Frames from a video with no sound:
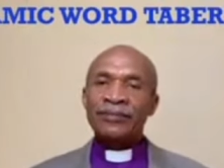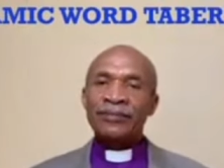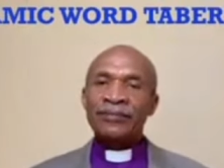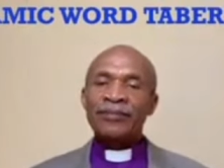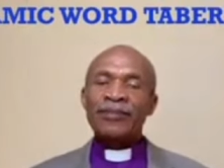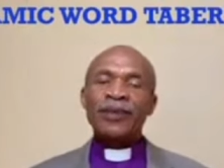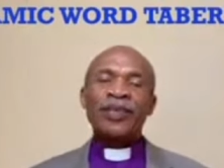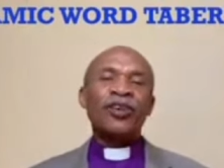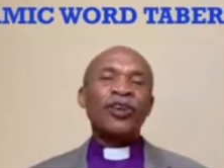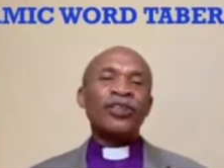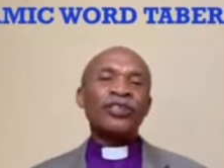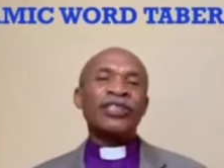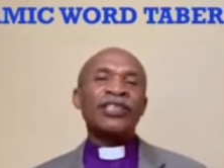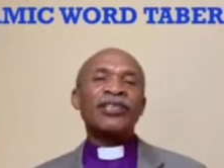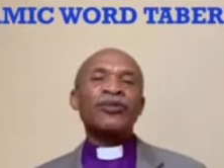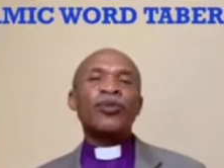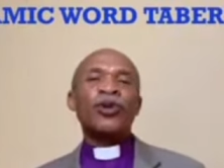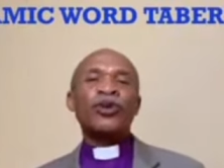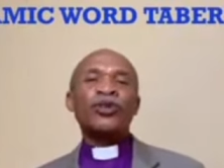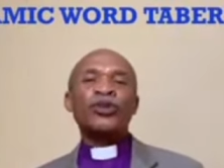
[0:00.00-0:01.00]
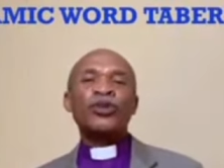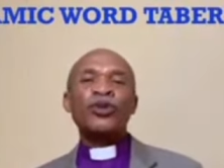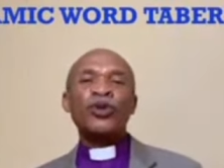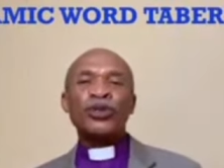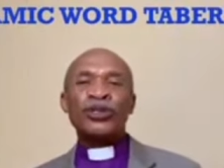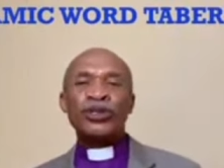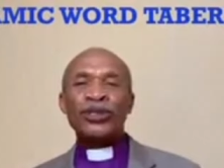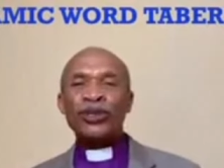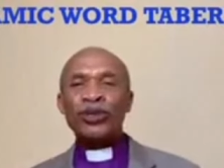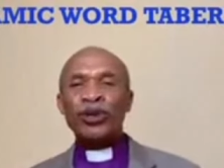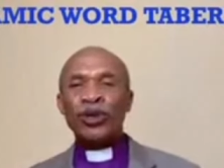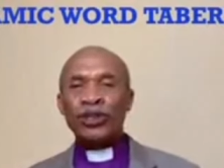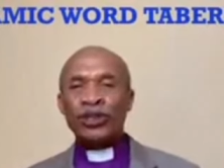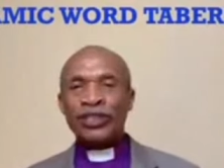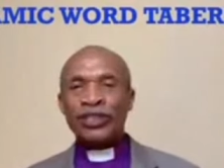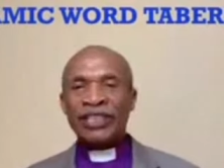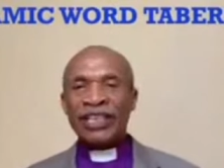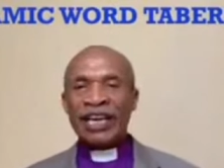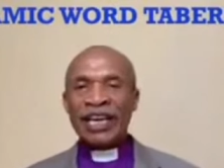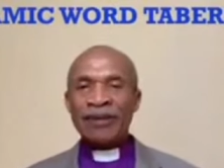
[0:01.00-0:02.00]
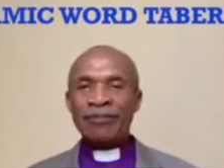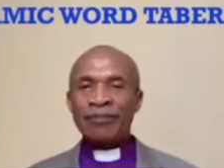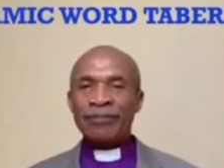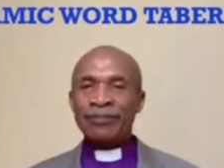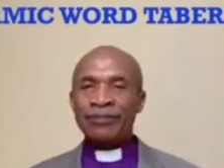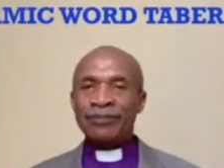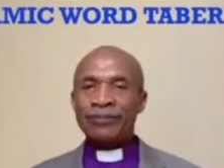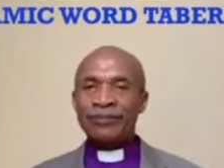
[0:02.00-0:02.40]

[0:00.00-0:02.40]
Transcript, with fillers: because it was God's time.